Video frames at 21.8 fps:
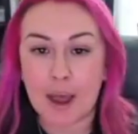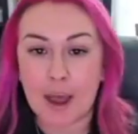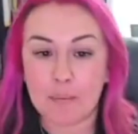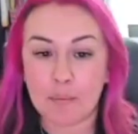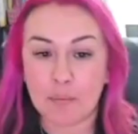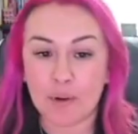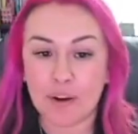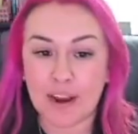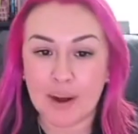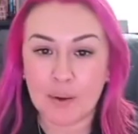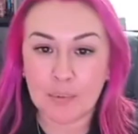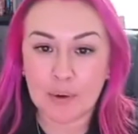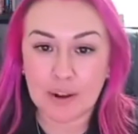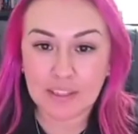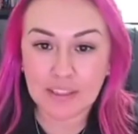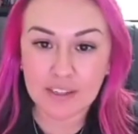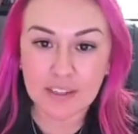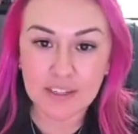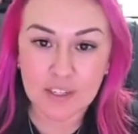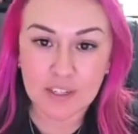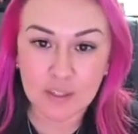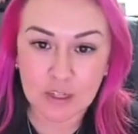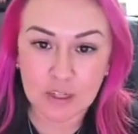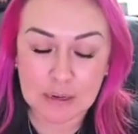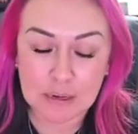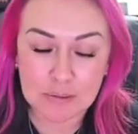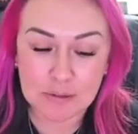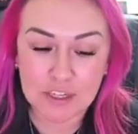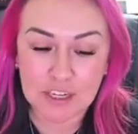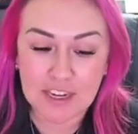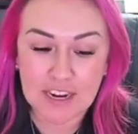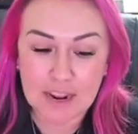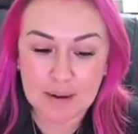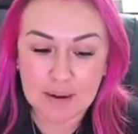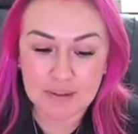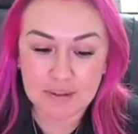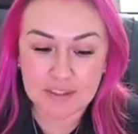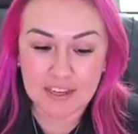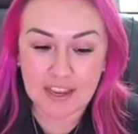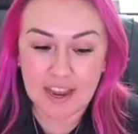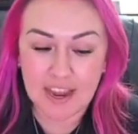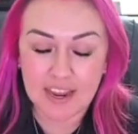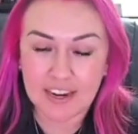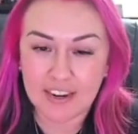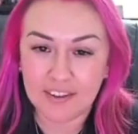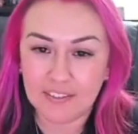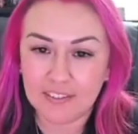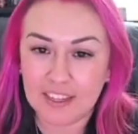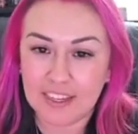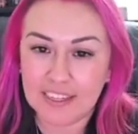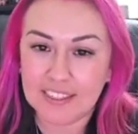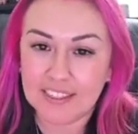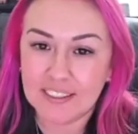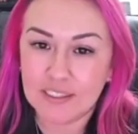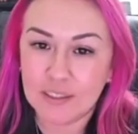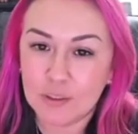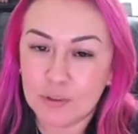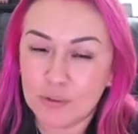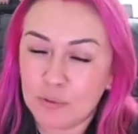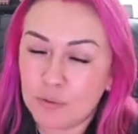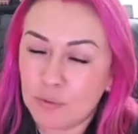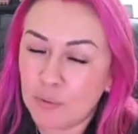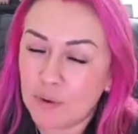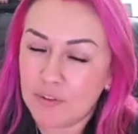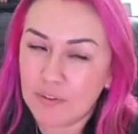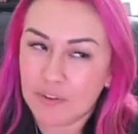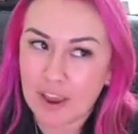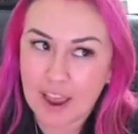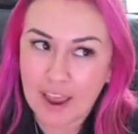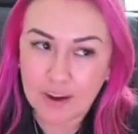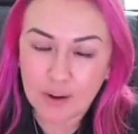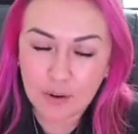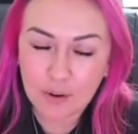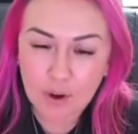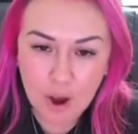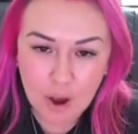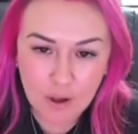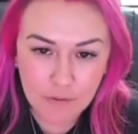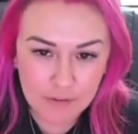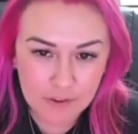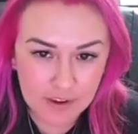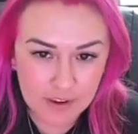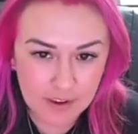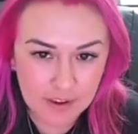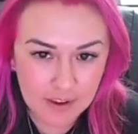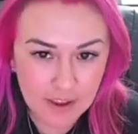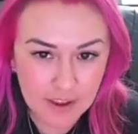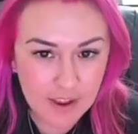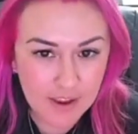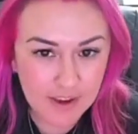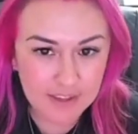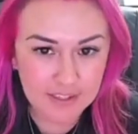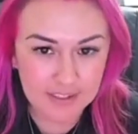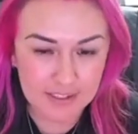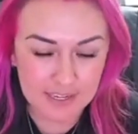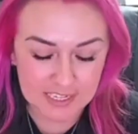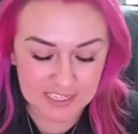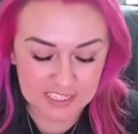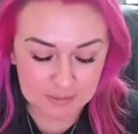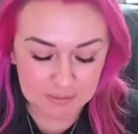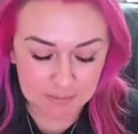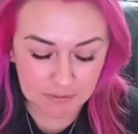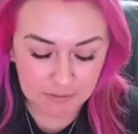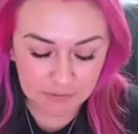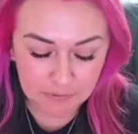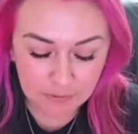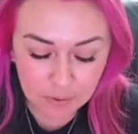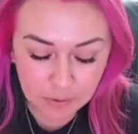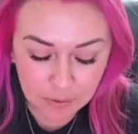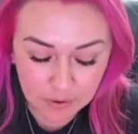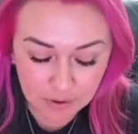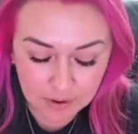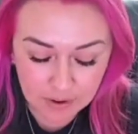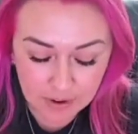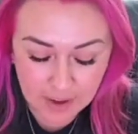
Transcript: when I read the description, I was kind of like, oof, we've had coffee since before,